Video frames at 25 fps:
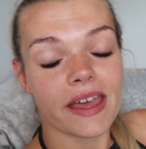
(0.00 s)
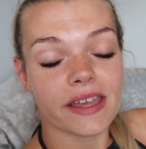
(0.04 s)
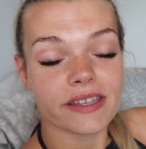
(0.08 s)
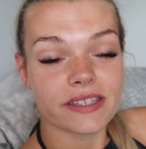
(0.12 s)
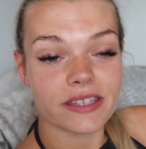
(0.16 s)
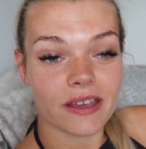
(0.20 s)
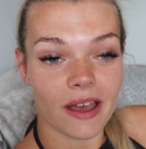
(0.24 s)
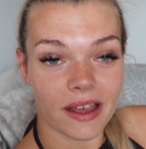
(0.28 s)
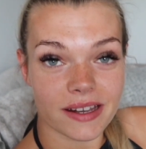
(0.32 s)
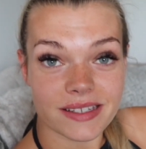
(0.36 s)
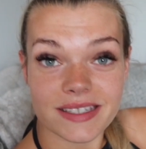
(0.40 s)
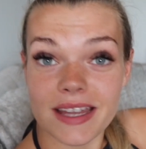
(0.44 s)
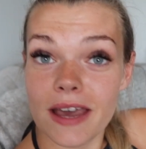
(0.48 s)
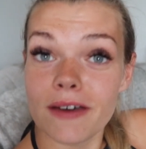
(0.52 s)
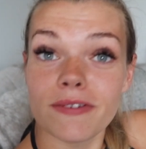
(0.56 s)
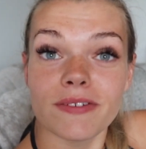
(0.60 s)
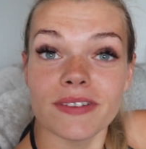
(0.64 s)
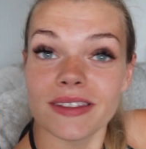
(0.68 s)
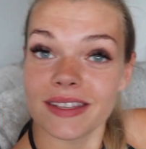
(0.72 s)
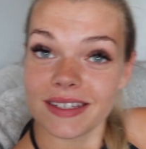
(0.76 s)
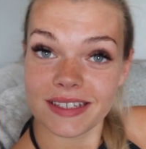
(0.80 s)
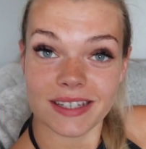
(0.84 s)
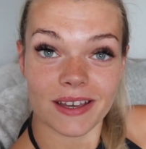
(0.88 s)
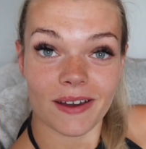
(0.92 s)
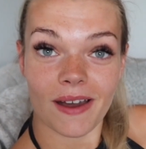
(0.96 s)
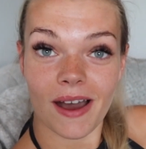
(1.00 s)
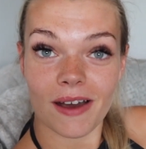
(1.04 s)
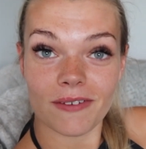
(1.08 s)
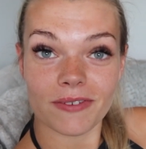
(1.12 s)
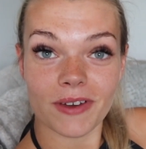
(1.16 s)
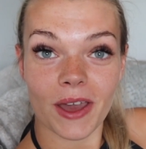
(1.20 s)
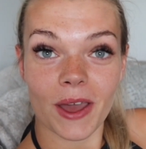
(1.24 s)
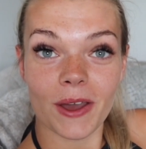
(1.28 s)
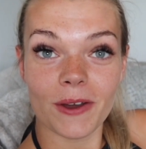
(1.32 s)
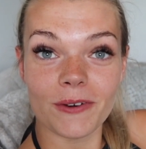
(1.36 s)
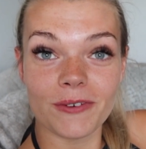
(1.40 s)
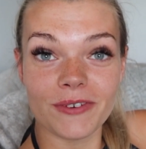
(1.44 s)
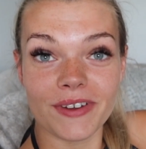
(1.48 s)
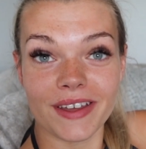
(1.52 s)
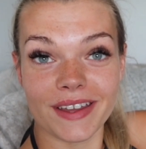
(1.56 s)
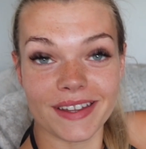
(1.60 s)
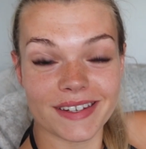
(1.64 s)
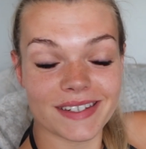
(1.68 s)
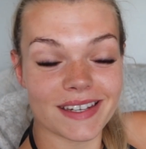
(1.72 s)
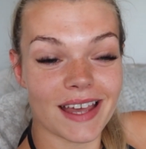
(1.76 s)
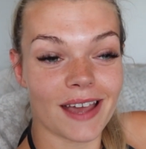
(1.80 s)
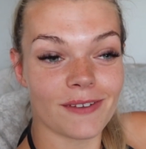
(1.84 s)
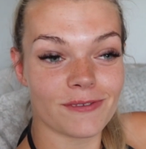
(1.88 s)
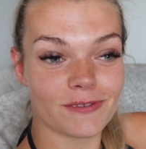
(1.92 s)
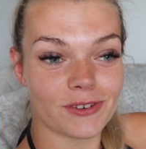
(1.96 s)
So I definitely don't have
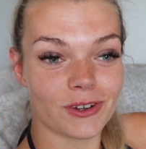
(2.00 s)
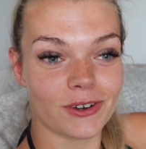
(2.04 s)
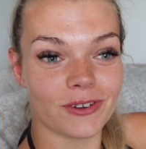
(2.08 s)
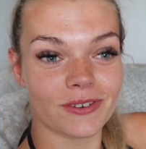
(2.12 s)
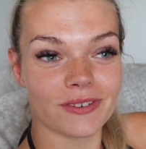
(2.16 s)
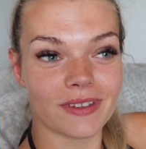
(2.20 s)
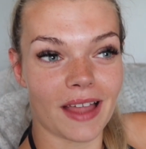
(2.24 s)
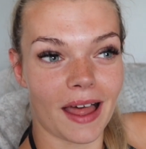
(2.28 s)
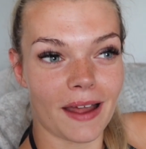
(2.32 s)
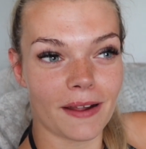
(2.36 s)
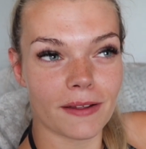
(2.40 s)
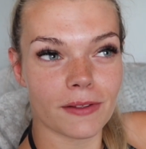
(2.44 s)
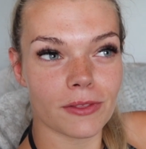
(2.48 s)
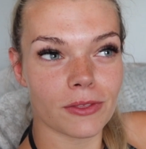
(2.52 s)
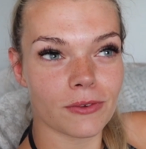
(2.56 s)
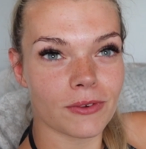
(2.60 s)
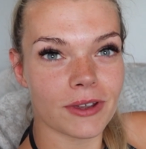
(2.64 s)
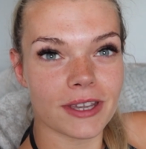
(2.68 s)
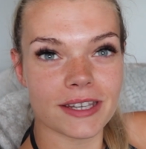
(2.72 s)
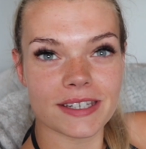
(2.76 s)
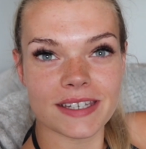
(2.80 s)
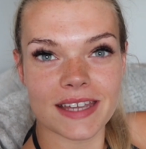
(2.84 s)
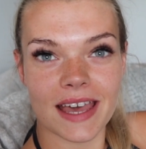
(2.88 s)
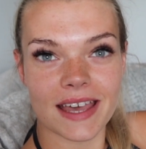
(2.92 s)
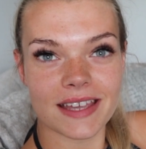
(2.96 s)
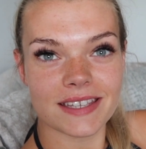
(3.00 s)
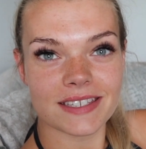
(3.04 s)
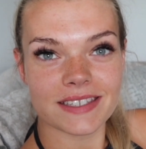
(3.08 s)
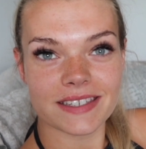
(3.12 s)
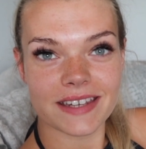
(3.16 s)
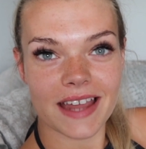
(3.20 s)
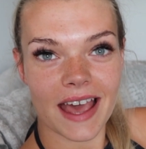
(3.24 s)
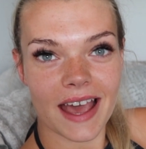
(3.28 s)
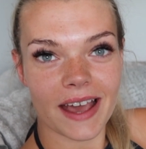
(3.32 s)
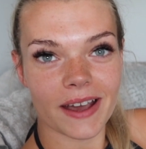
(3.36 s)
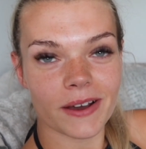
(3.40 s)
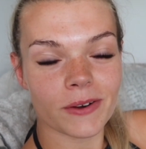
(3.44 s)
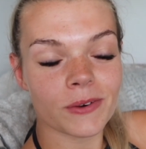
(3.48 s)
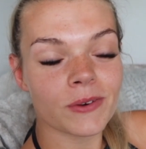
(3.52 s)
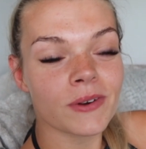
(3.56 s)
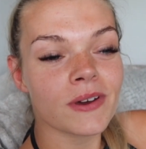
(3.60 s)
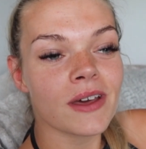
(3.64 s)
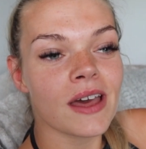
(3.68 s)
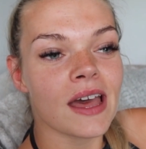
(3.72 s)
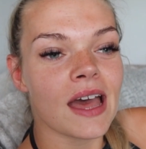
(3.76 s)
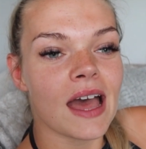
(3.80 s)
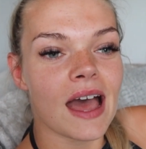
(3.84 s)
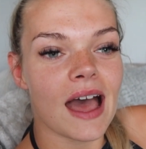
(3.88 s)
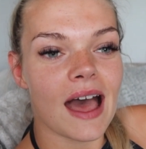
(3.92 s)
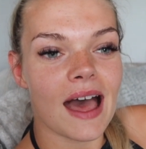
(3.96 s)
COVID. I've done like 3 tests now,
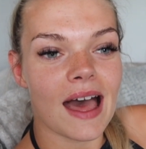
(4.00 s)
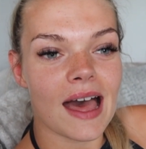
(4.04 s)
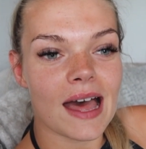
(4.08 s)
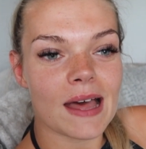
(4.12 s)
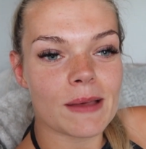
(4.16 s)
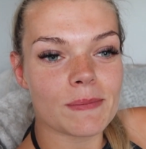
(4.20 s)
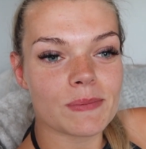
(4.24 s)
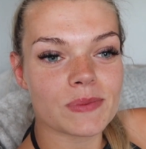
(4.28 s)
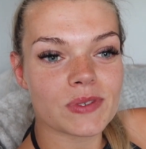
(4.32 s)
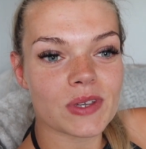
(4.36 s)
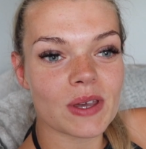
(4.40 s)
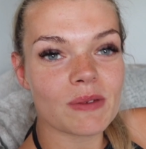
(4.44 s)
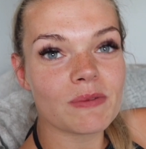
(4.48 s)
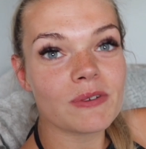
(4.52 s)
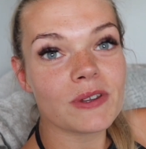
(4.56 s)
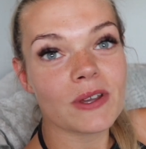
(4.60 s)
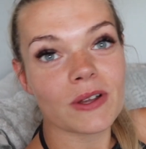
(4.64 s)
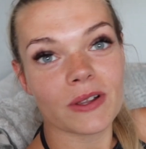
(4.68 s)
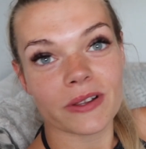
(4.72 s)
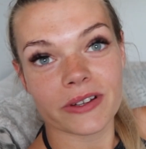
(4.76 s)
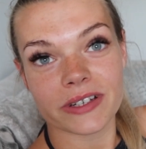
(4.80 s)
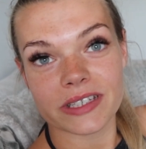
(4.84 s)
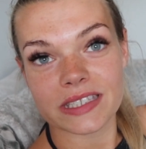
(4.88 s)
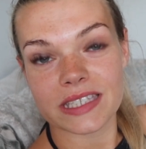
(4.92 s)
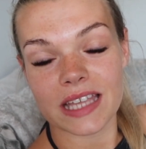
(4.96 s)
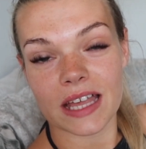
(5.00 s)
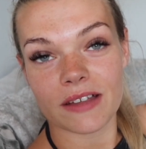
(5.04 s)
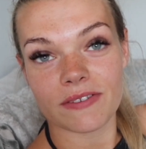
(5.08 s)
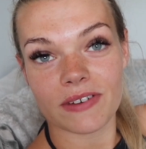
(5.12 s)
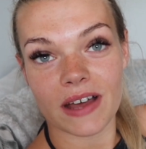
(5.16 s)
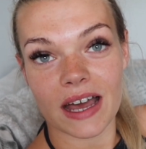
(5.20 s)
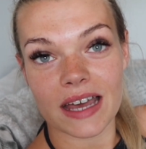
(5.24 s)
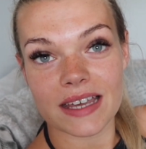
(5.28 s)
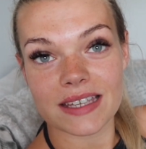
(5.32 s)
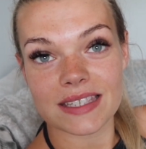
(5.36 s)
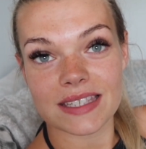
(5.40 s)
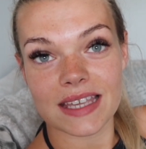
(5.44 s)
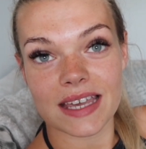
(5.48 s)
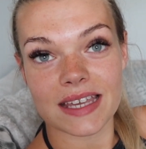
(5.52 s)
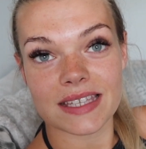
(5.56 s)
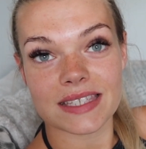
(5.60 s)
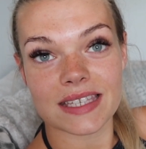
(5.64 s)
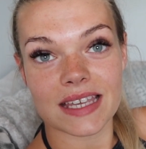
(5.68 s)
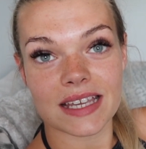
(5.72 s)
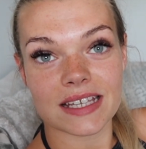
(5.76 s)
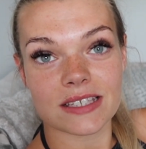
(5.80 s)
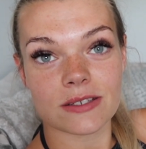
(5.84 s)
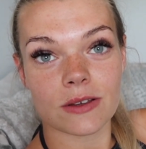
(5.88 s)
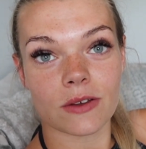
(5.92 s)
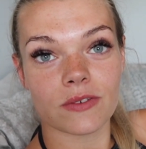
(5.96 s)
so I'm no longer
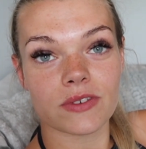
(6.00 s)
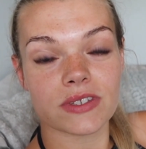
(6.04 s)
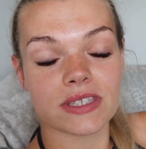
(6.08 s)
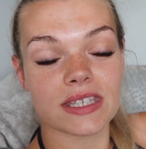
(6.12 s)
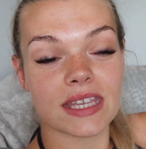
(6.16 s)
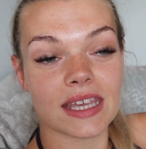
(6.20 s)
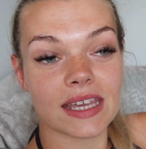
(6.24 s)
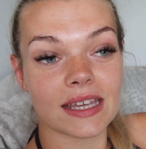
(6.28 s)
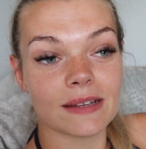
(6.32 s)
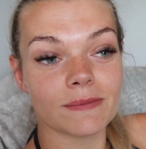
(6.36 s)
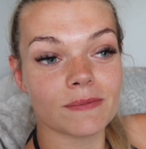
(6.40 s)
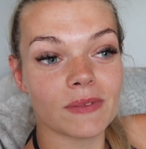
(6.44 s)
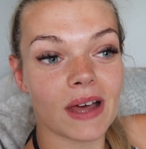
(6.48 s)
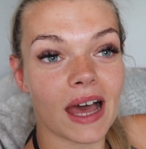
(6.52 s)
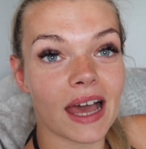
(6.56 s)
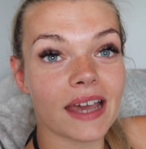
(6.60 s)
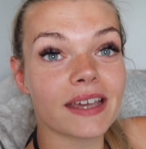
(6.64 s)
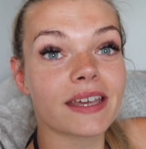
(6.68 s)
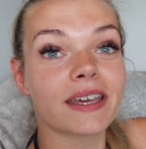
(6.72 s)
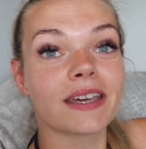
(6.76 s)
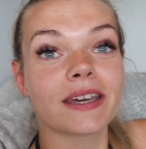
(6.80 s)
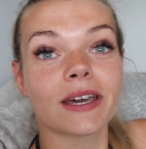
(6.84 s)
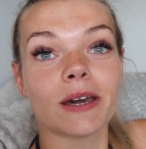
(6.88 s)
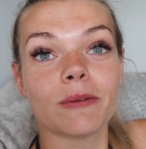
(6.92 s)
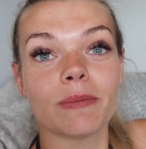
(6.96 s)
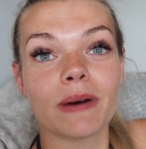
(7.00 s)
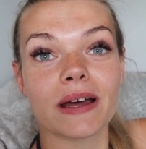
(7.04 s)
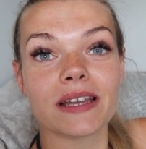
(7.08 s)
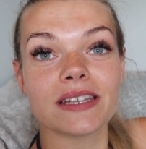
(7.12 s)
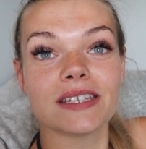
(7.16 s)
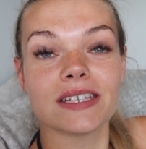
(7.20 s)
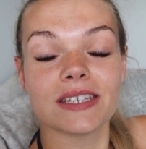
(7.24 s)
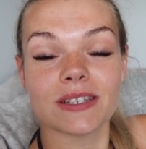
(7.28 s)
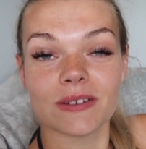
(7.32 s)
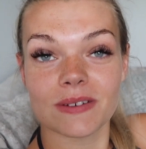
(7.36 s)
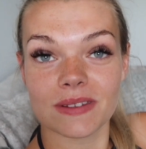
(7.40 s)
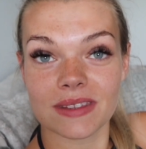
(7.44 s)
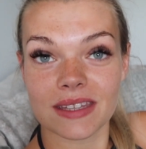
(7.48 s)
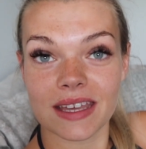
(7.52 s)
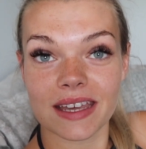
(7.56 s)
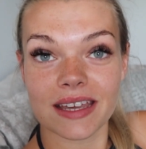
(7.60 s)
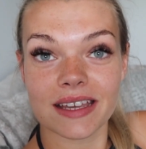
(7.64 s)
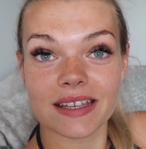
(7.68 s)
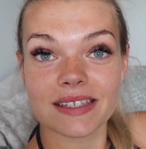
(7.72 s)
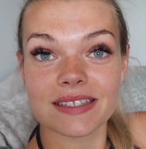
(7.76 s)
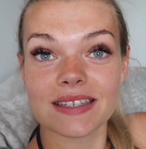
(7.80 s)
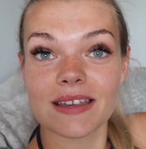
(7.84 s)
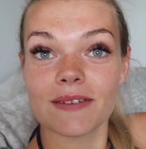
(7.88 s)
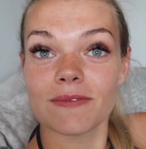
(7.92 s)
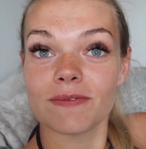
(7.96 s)
self-isolating. So obviously I can go back to doing
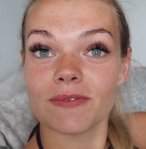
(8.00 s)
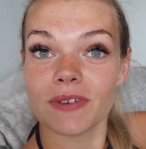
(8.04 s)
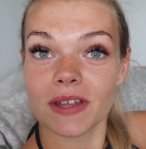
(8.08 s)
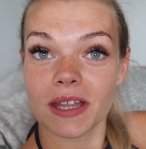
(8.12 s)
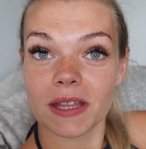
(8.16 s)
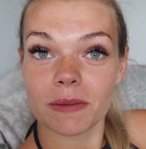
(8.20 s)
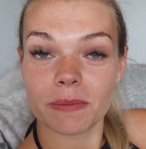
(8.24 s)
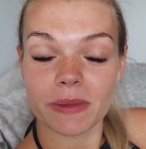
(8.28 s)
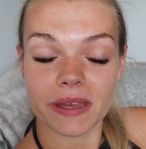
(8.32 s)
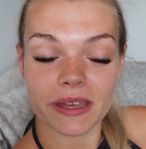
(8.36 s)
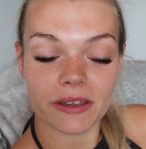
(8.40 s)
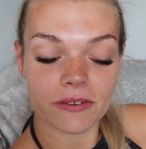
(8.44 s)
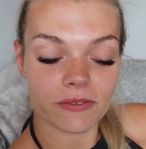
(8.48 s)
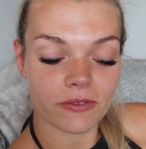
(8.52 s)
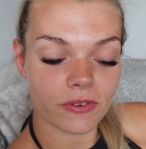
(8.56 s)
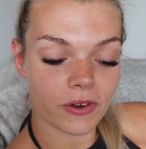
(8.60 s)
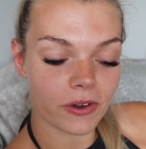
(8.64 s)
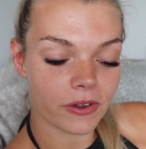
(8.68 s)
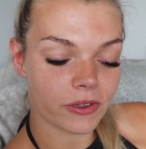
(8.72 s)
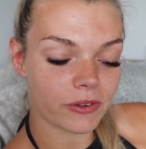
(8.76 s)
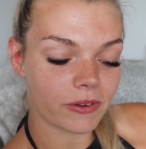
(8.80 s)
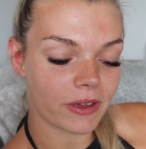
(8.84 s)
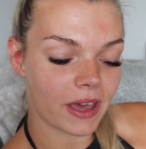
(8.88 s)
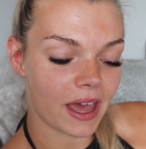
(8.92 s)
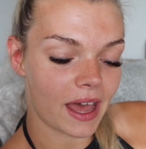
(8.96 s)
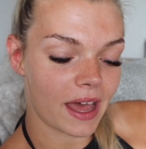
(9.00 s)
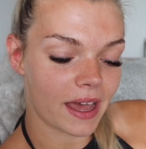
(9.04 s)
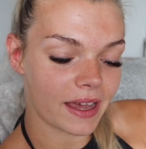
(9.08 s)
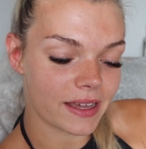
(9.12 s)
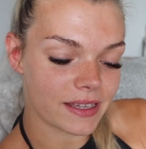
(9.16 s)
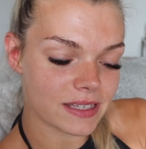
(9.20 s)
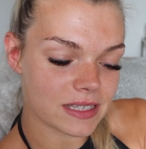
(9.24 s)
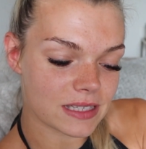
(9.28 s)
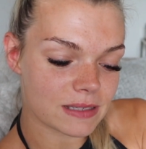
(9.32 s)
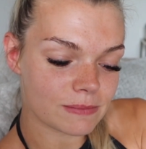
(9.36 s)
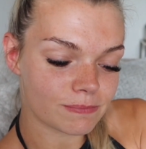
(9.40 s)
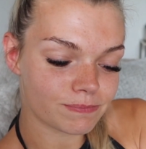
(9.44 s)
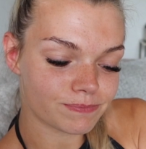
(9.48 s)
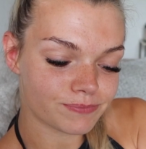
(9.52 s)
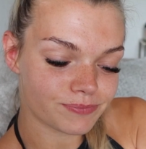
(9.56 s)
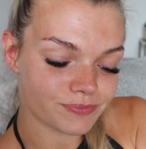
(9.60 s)
things and filming for you guys.